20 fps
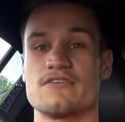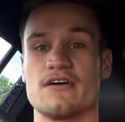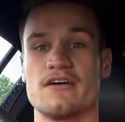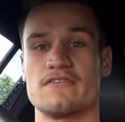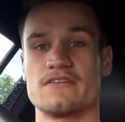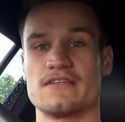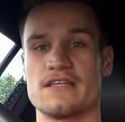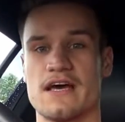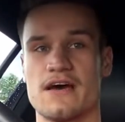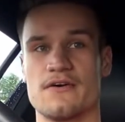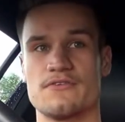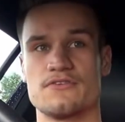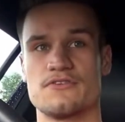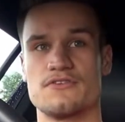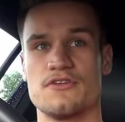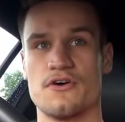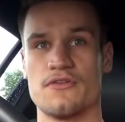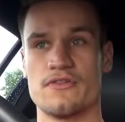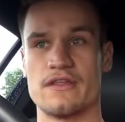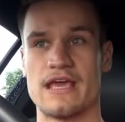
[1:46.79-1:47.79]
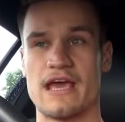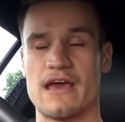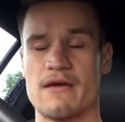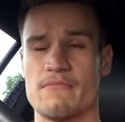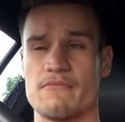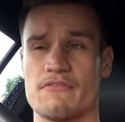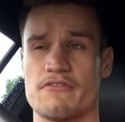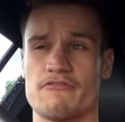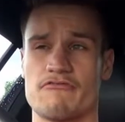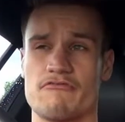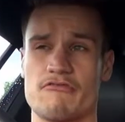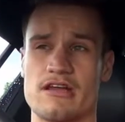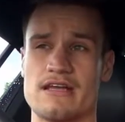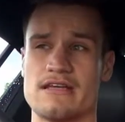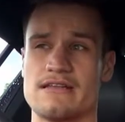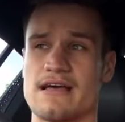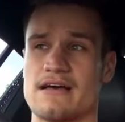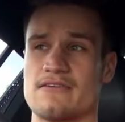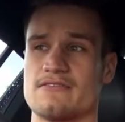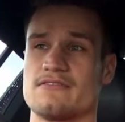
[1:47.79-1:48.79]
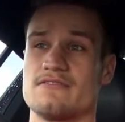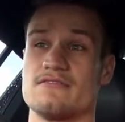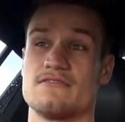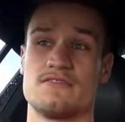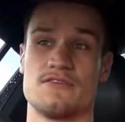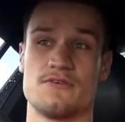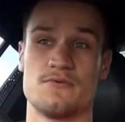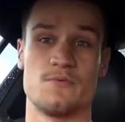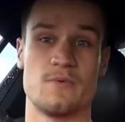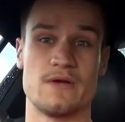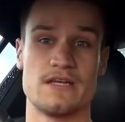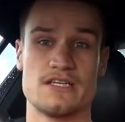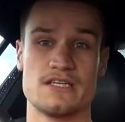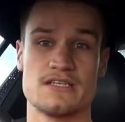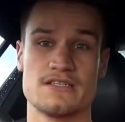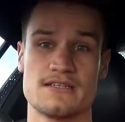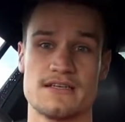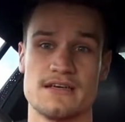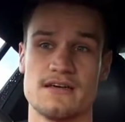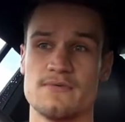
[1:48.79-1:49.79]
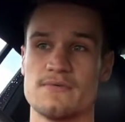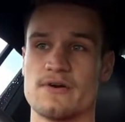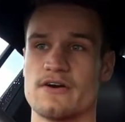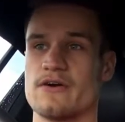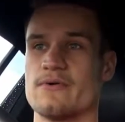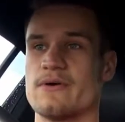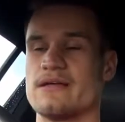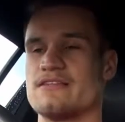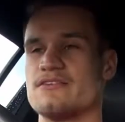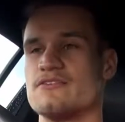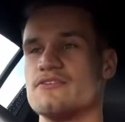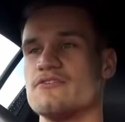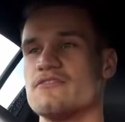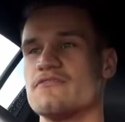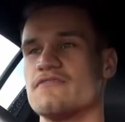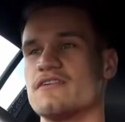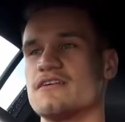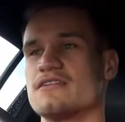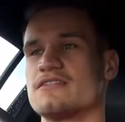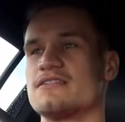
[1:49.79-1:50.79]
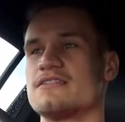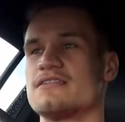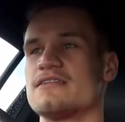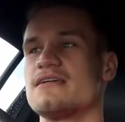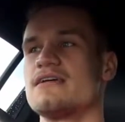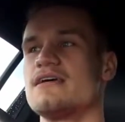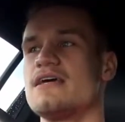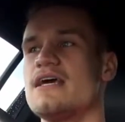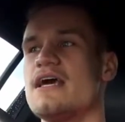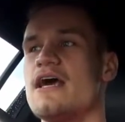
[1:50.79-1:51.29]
driving down on the M3 down to Winchester, where I went to university.